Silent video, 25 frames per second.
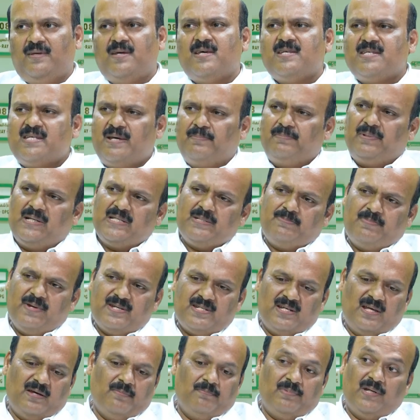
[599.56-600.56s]
Sometimes
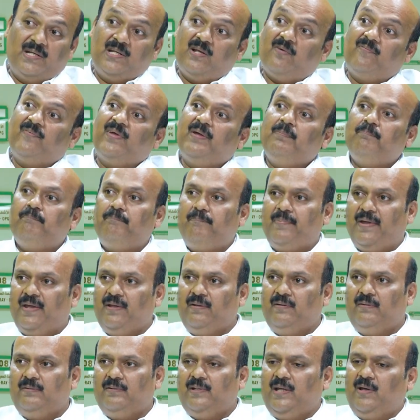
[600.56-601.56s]
patient complain of hip
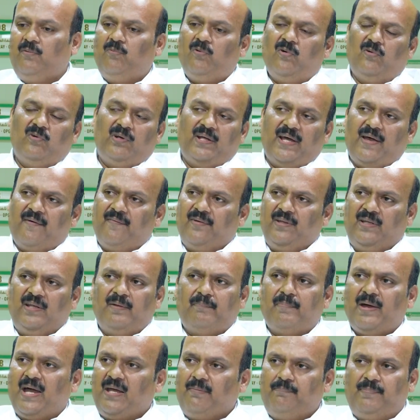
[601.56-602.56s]
pain. They won't have any
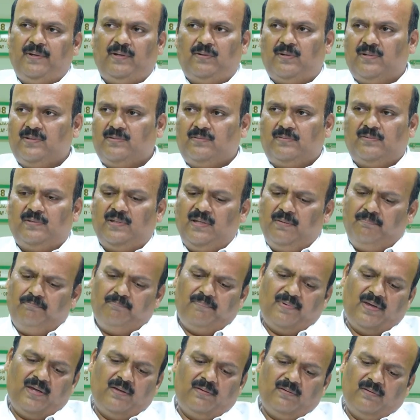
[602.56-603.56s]
back pain also. Hip
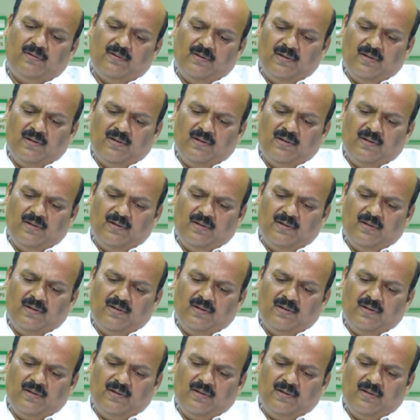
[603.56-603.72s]
pain